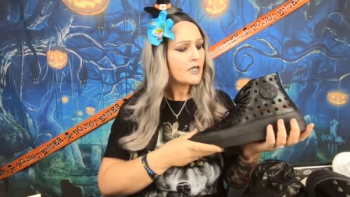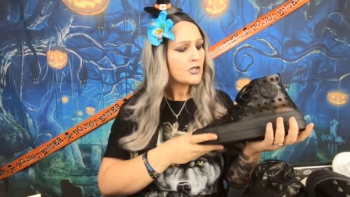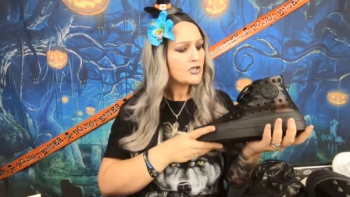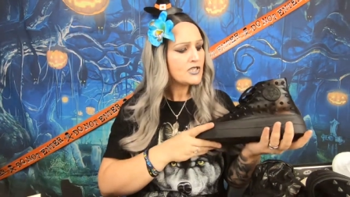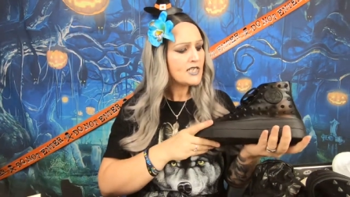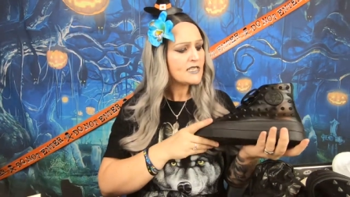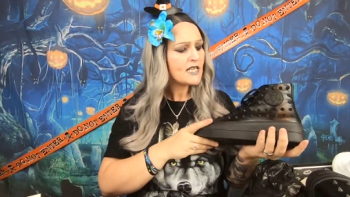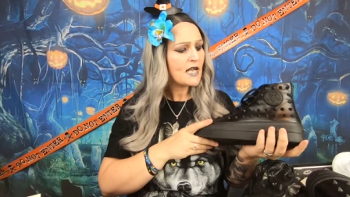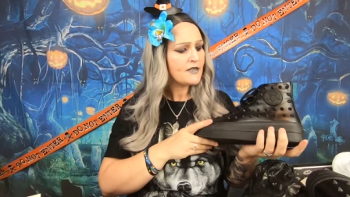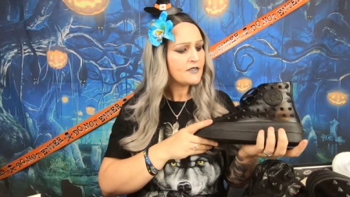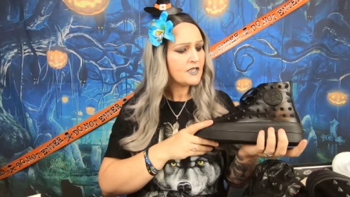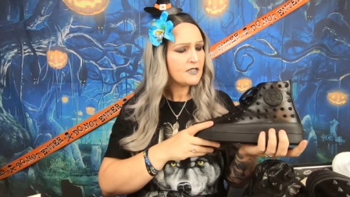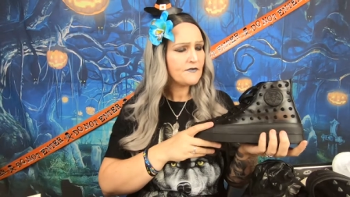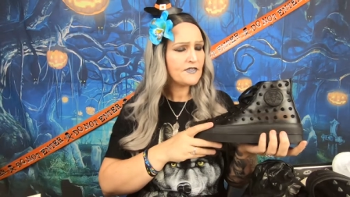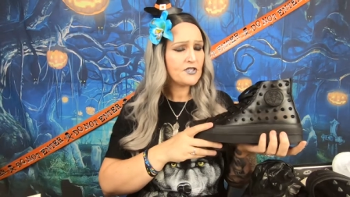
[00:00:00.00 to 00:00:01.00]
She's had
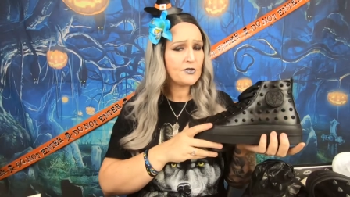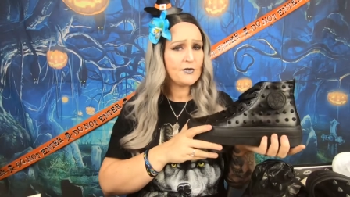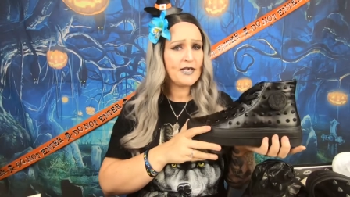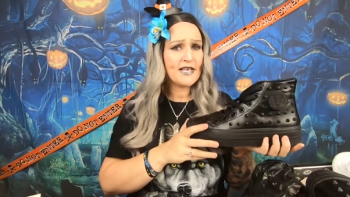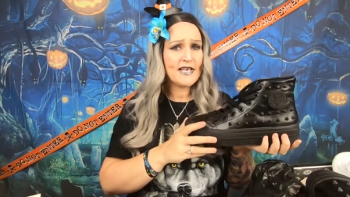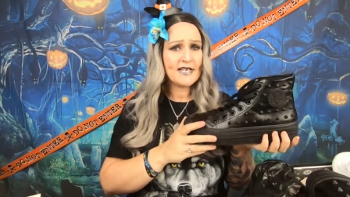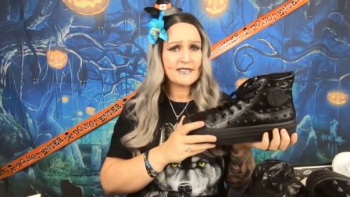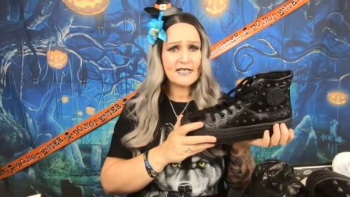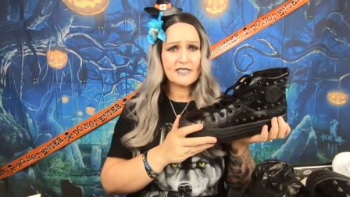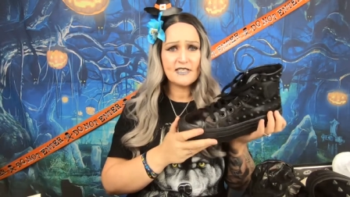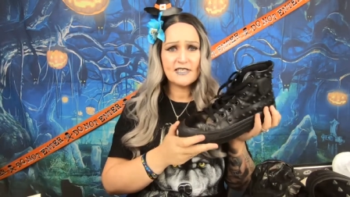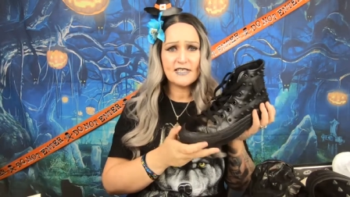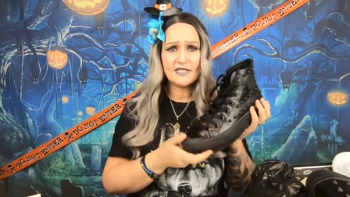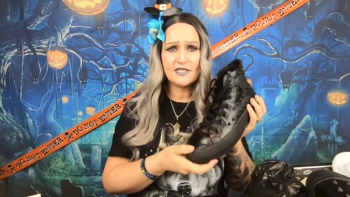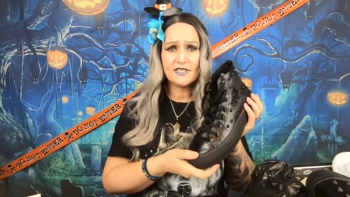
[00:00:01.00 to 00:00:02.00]
hers for two years, and
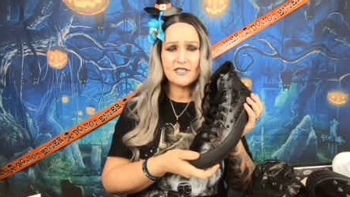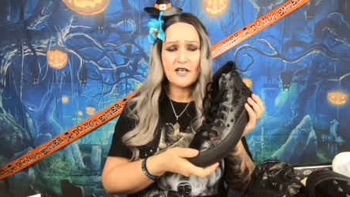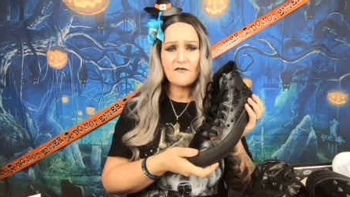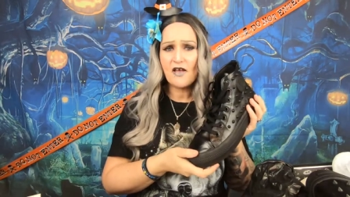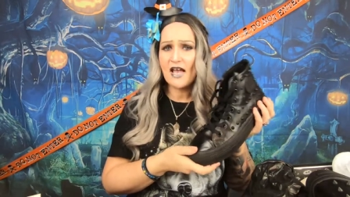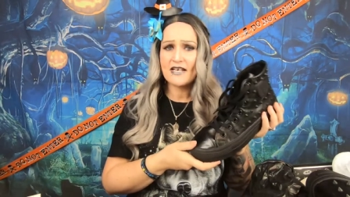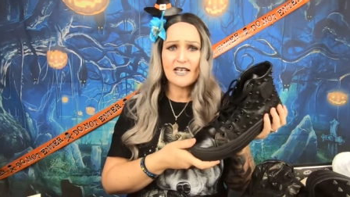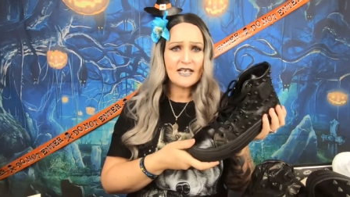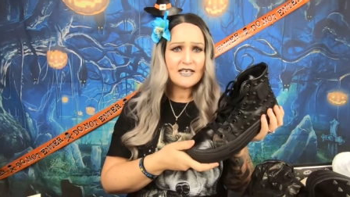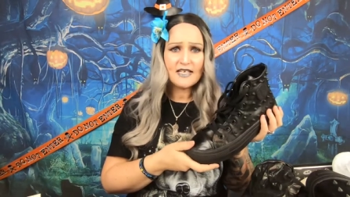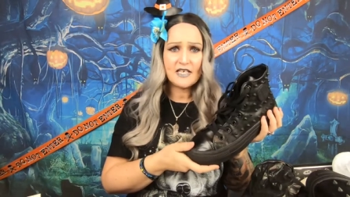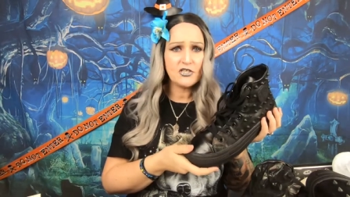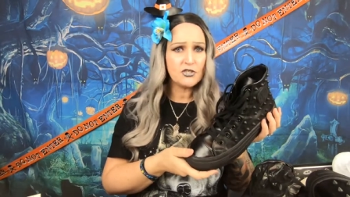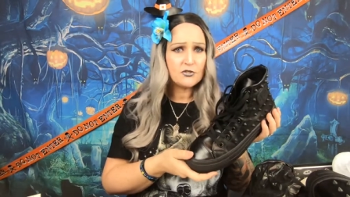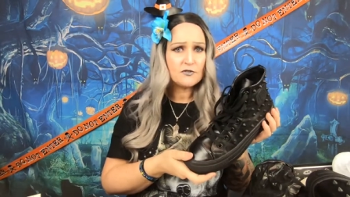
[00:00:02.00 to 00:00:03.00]
she said she's never had any
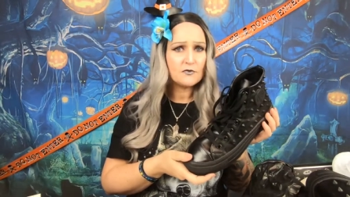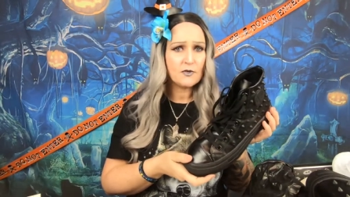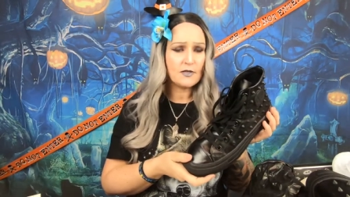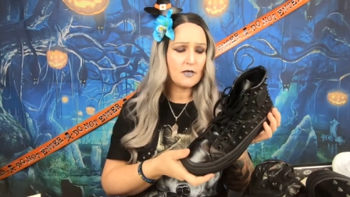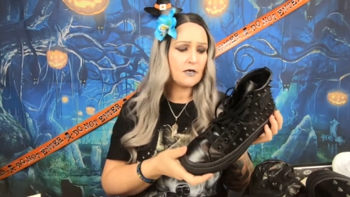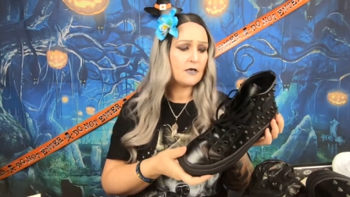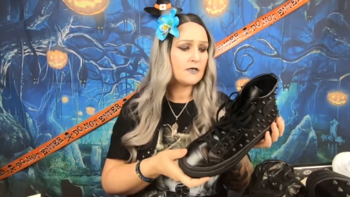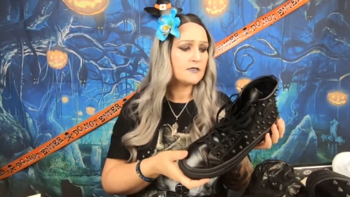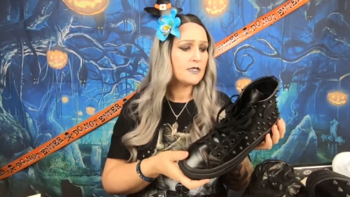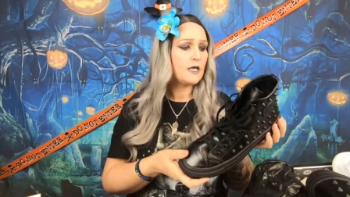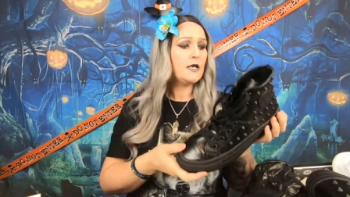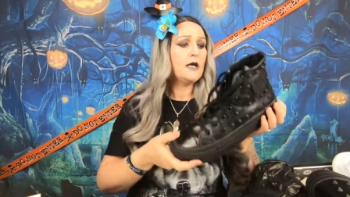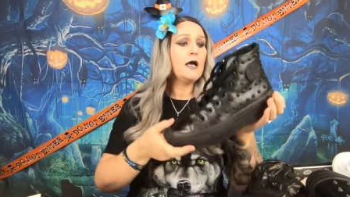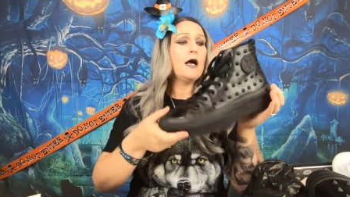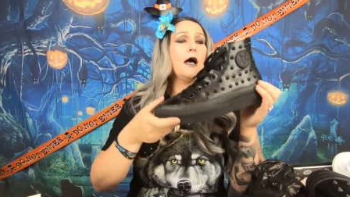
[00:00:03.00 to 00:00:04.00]
issues with hers.
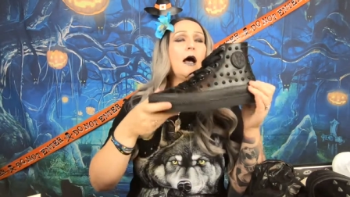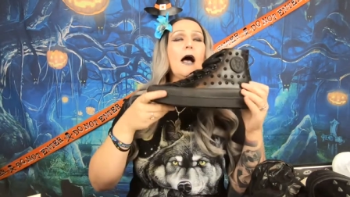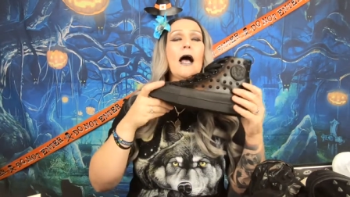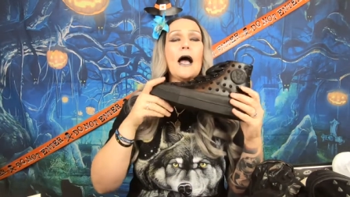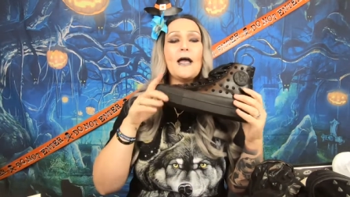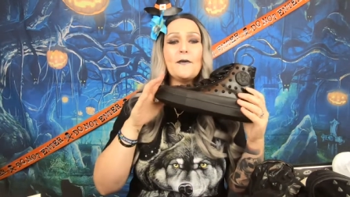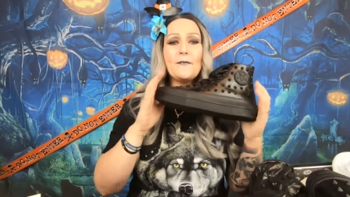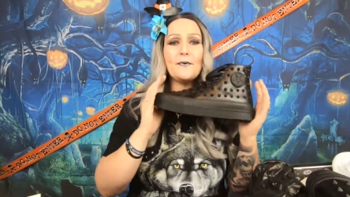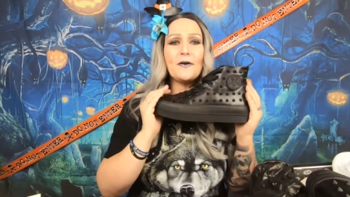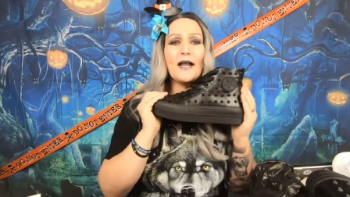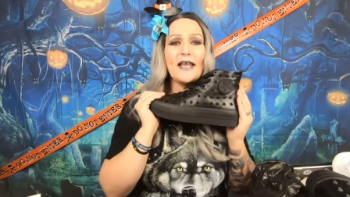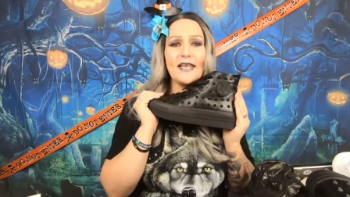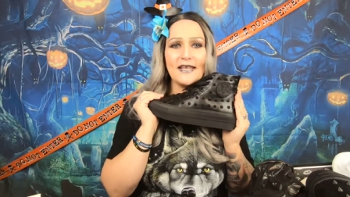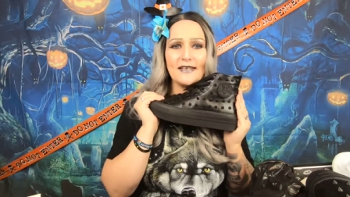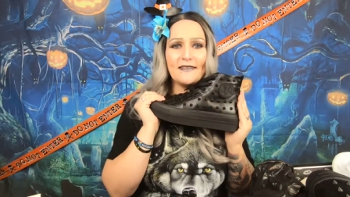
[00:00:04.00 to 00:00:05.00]
I'm
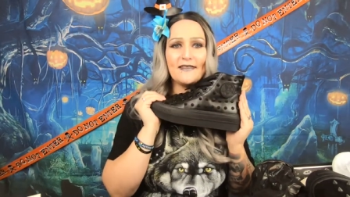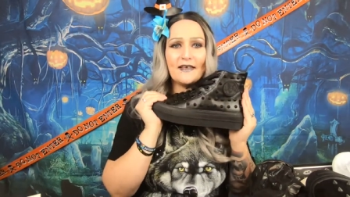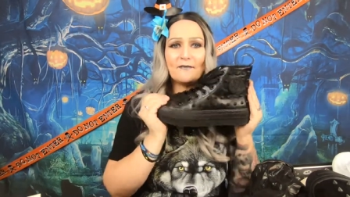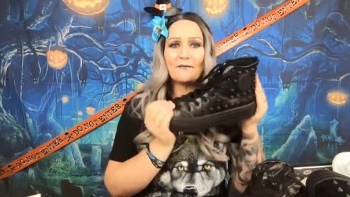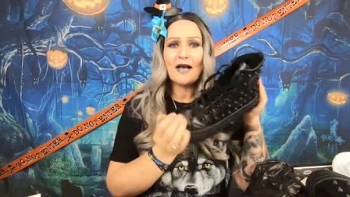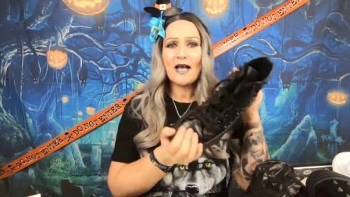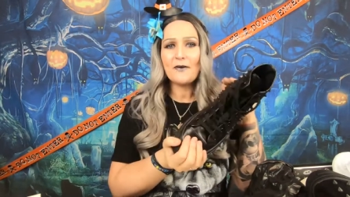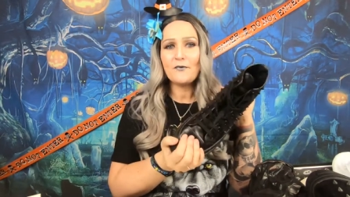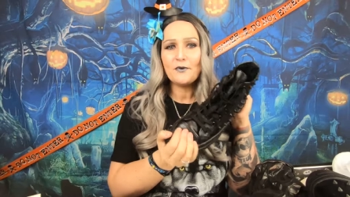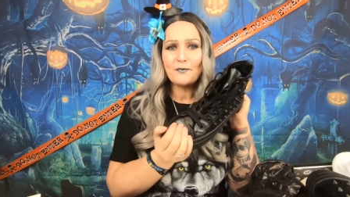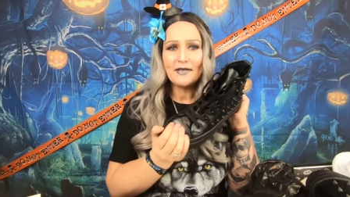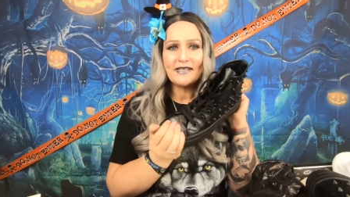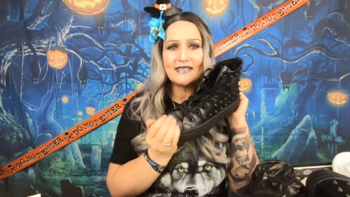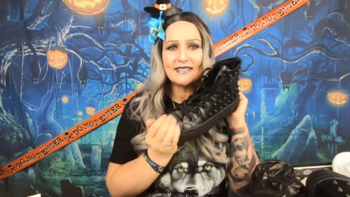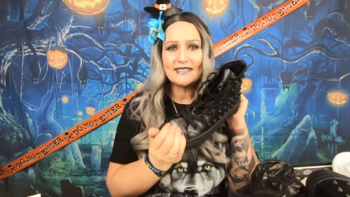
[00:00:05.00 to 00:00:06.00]
praying that mine will
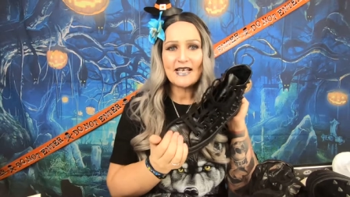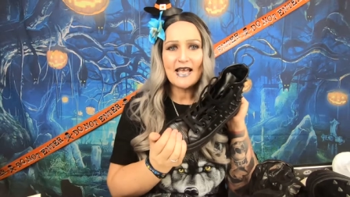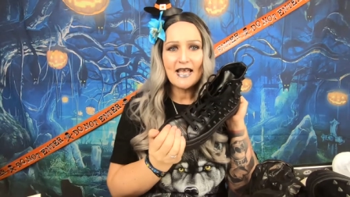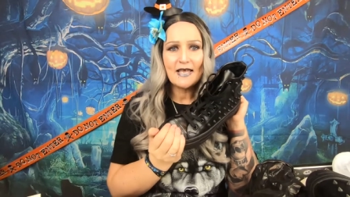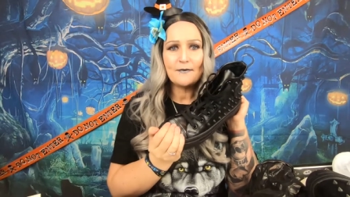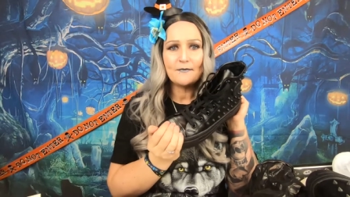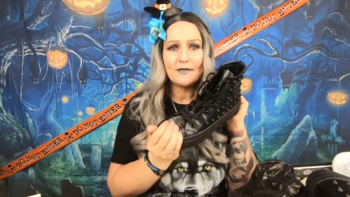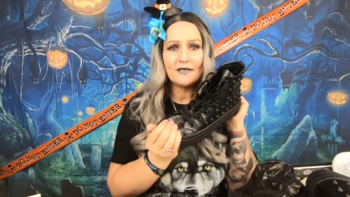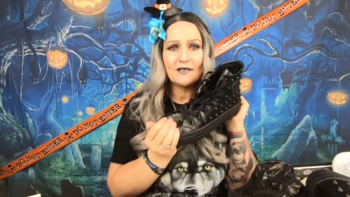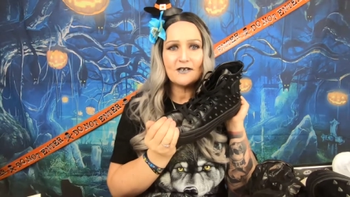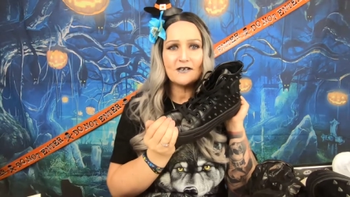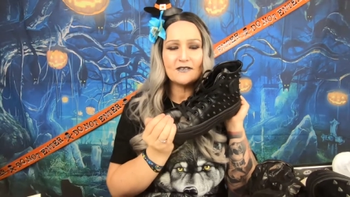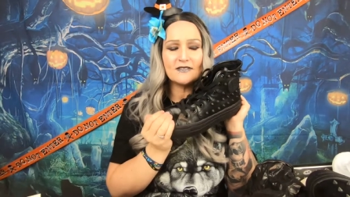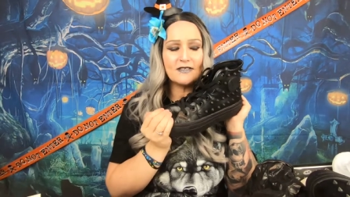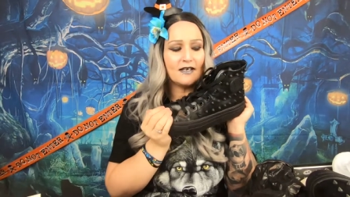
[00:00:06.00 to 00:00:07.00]
be the same
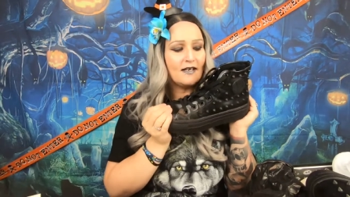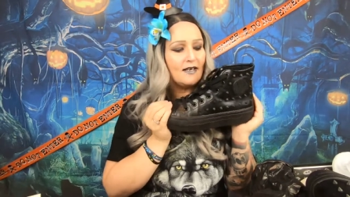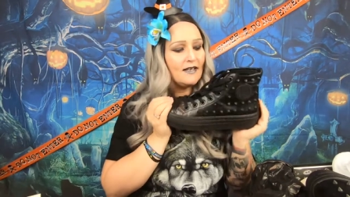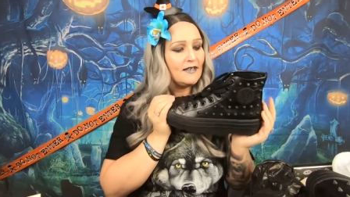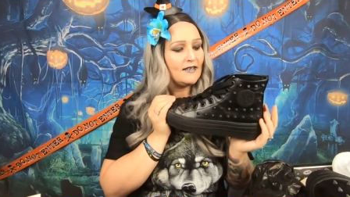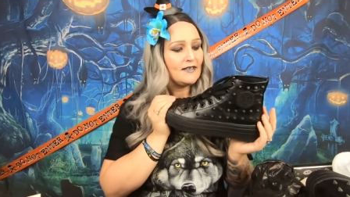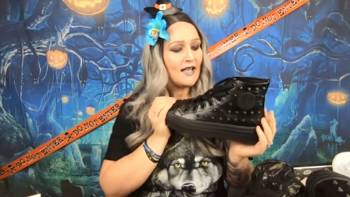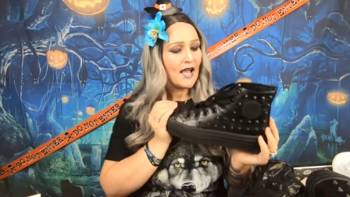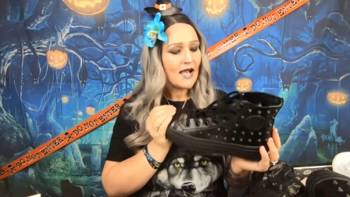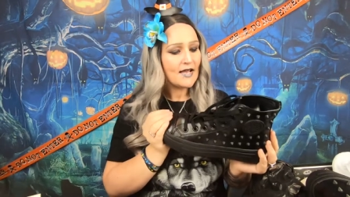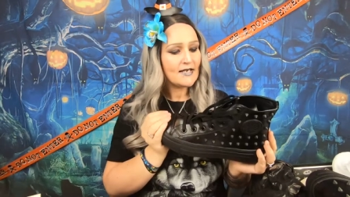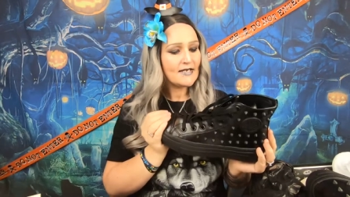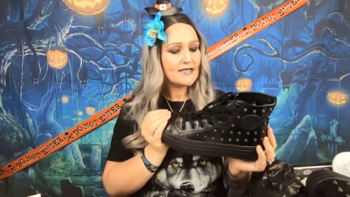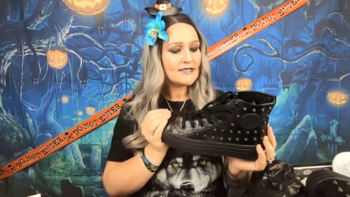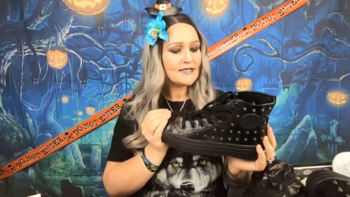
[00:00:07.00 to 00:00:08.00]
because,
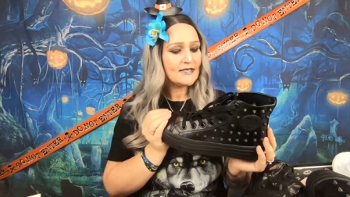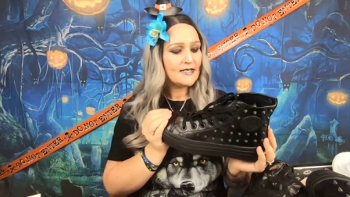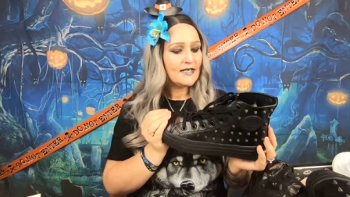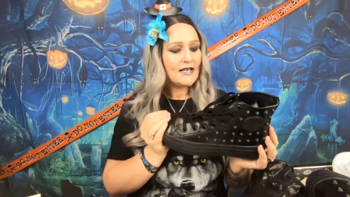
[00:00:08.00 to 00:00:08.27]
guys,